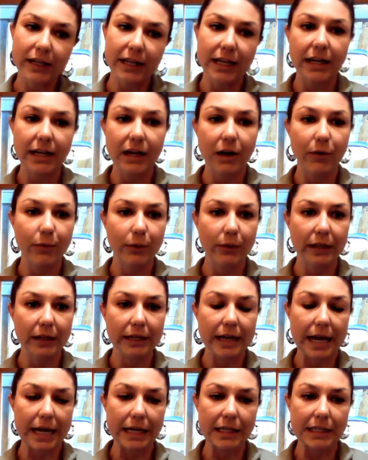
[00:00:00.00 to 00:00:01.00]
a really
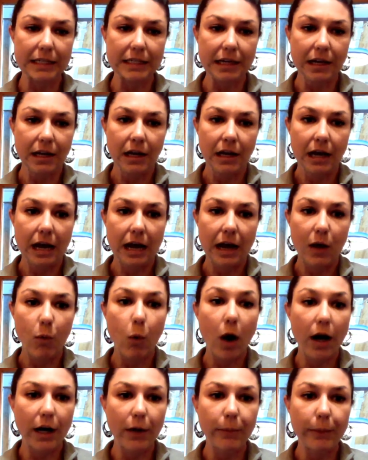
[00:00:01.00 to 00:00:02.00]
nice
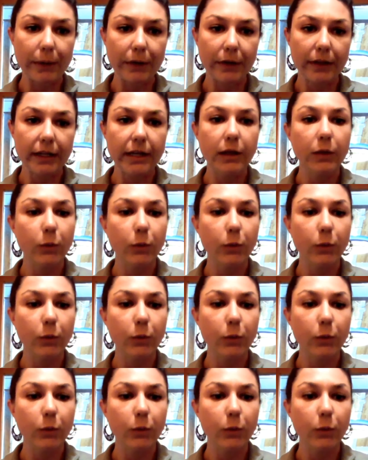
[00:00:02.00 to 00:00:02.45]
walkability,